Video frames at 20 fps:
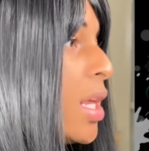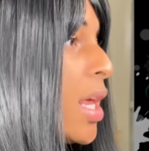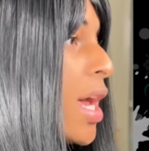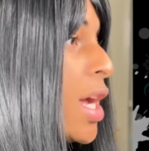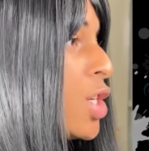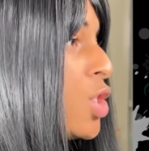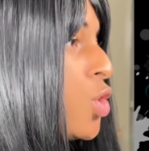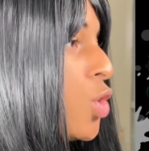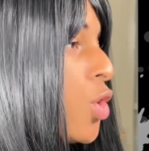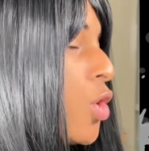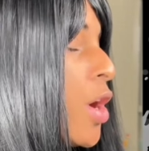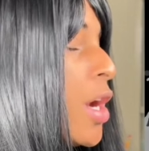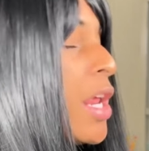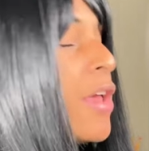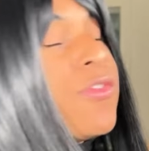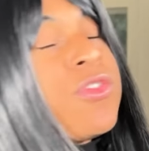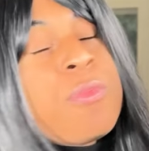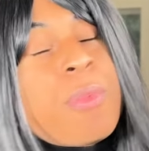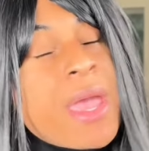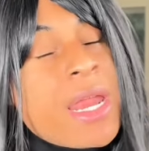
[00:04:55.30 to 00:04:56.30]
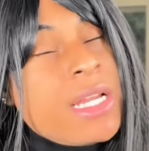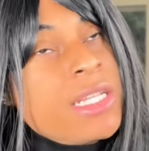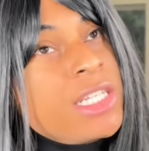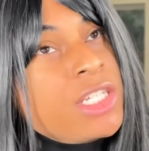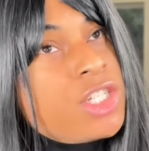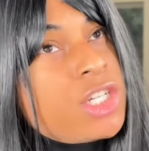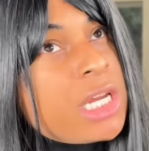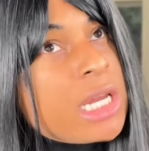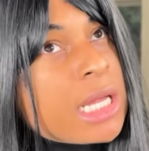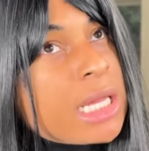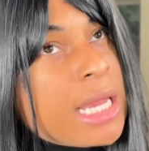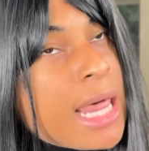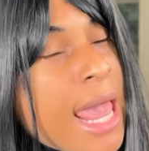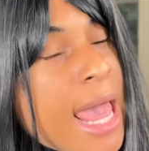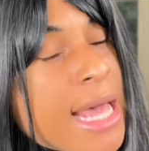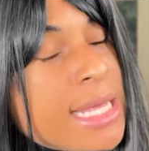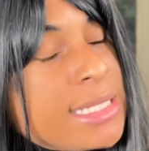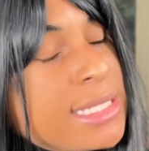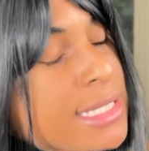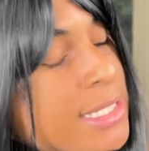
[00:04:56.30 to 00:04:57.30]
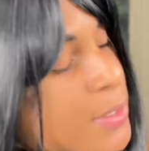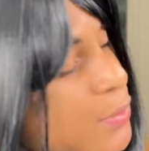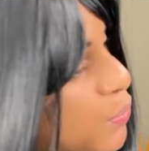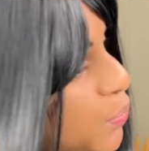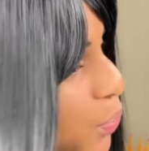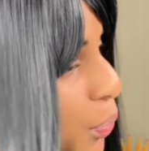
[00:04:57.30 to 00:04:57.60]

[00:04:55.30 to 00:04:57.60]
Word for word: need extra credit if you paid attention in class.